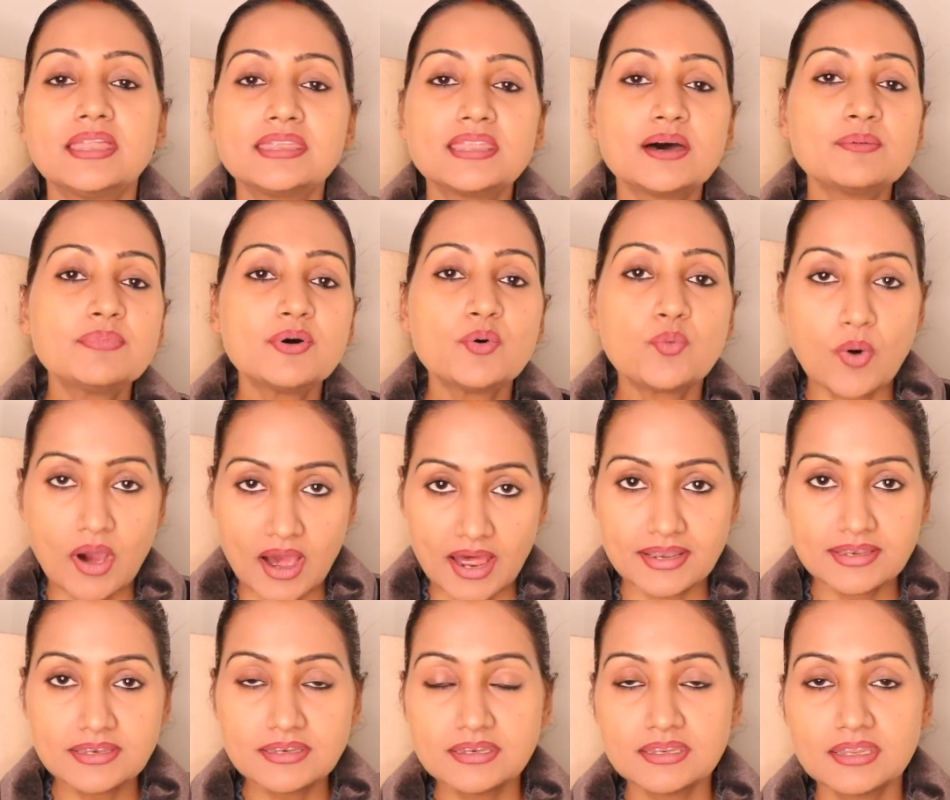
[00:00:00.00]
Number
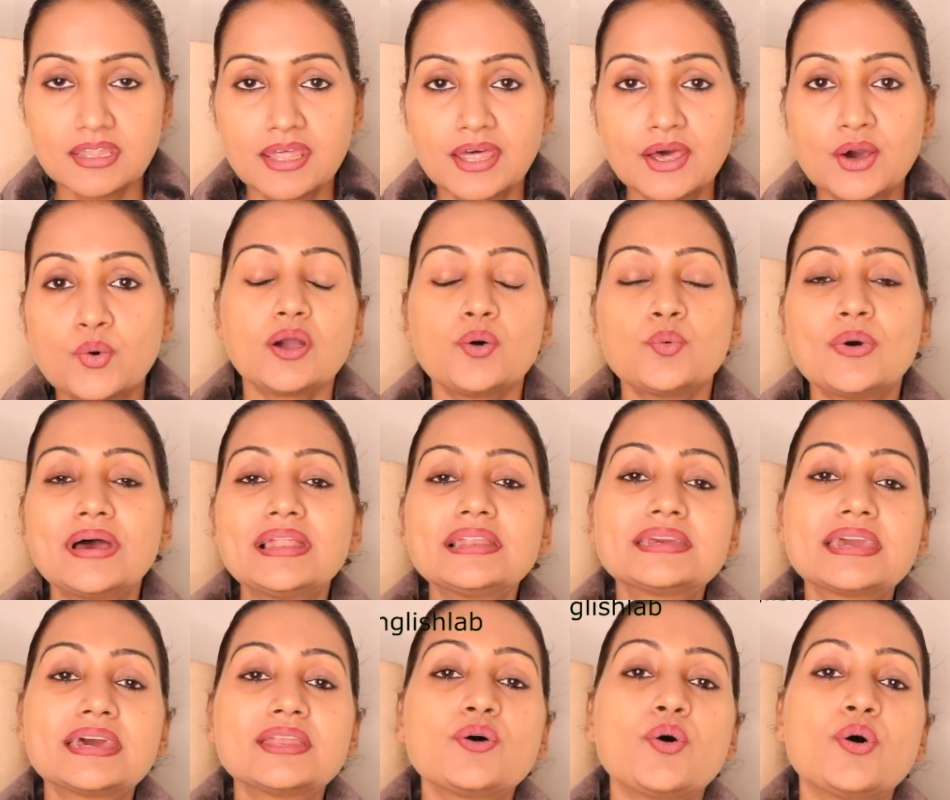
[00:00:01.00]
one,
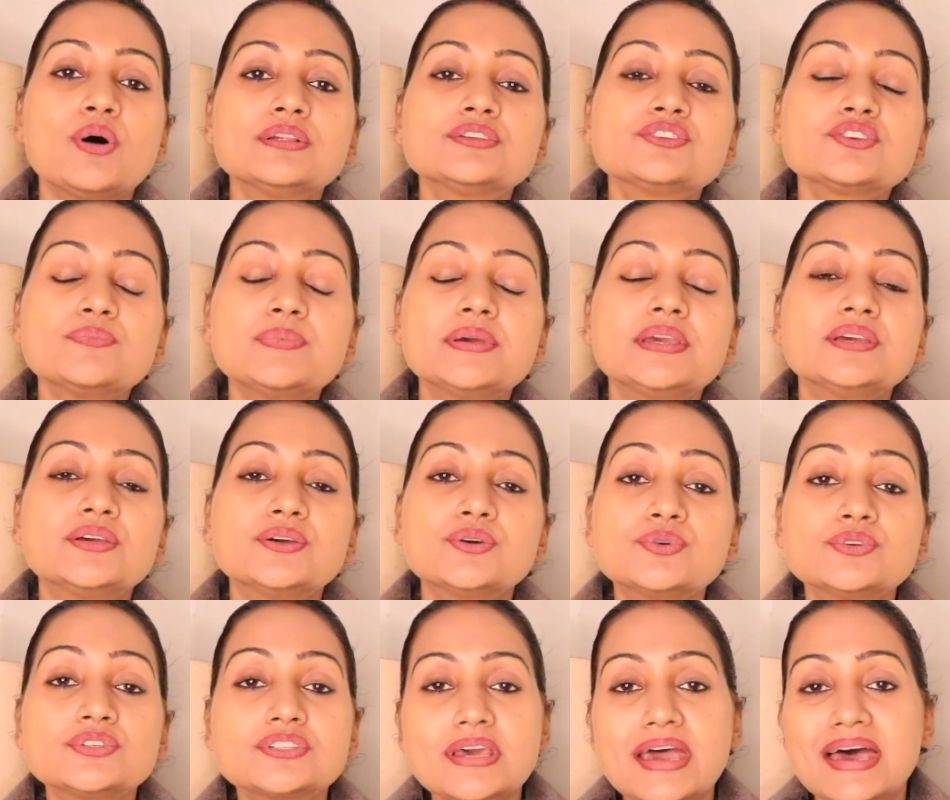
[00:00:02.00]
well can also be
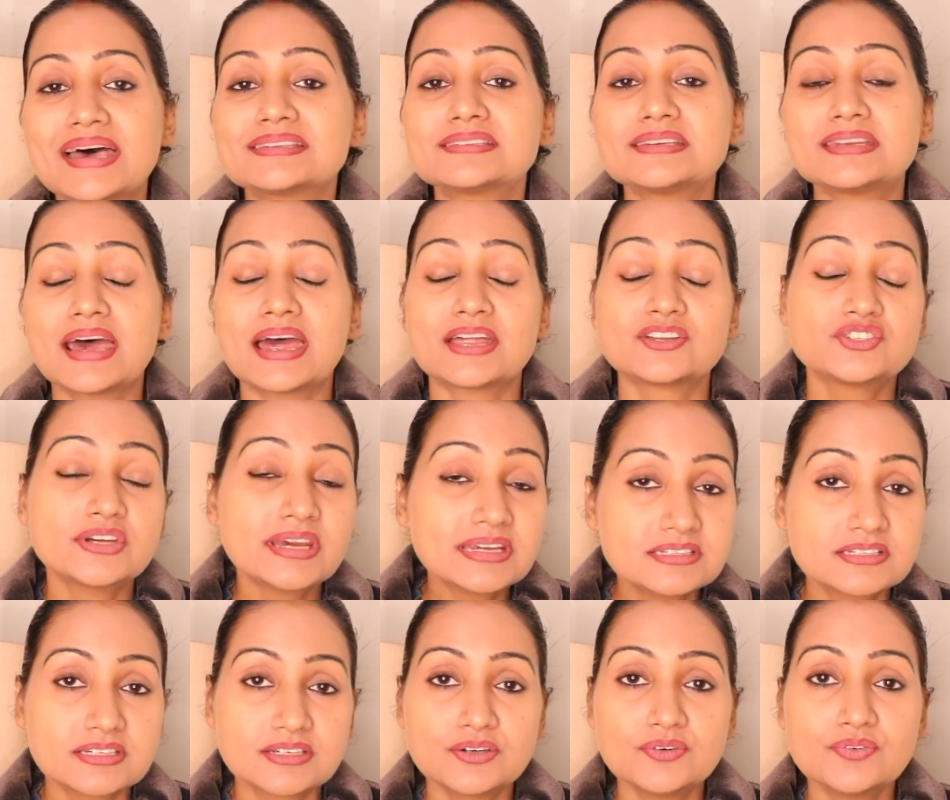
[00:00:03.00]
used as an
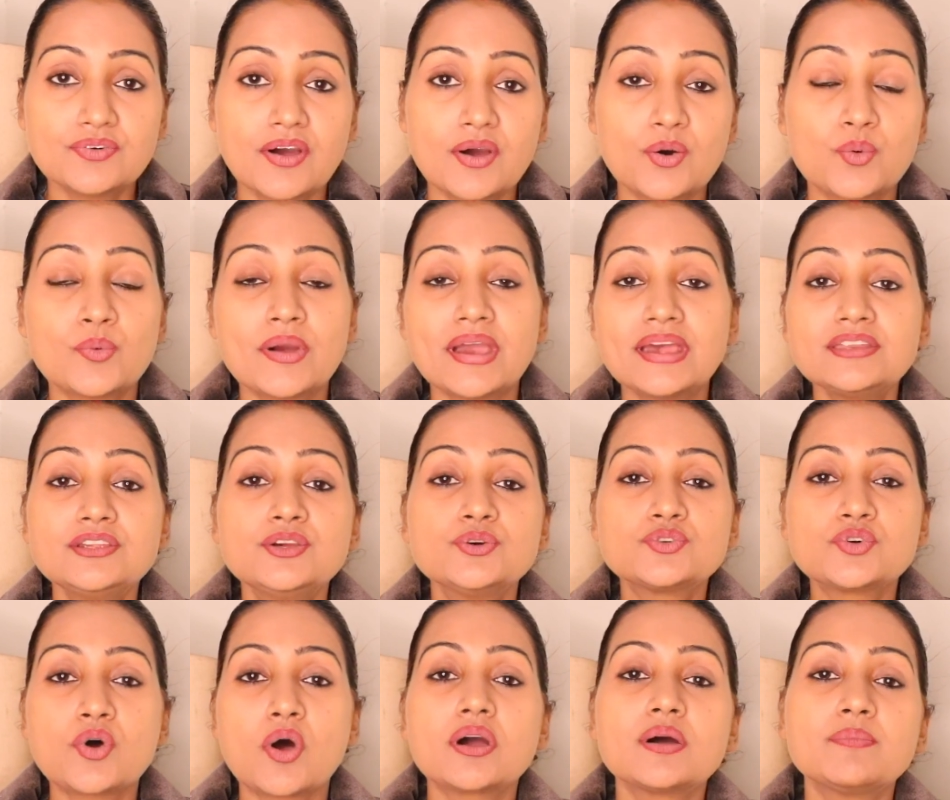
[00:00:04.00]
adjective when you
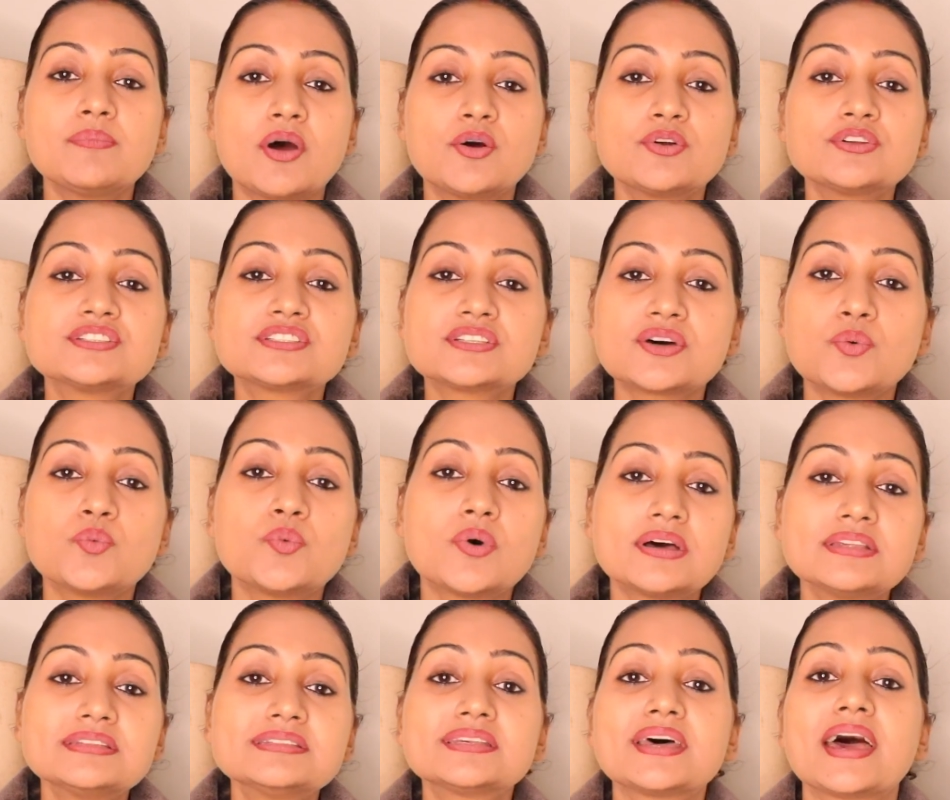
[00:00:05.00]
talk about
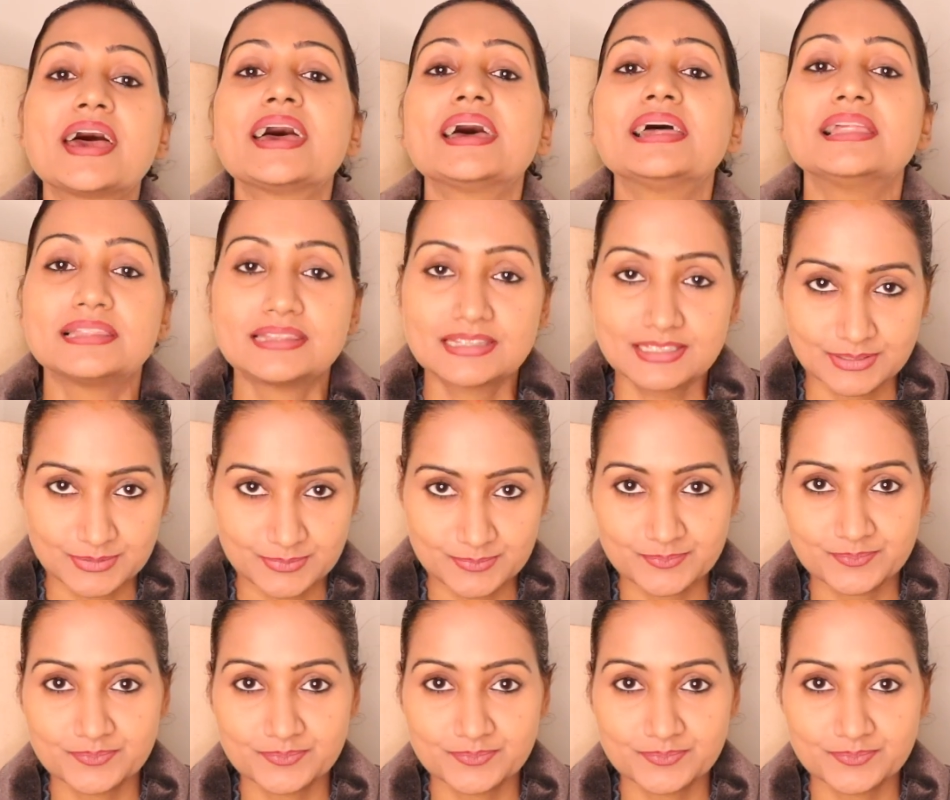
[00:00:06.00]
someone's health.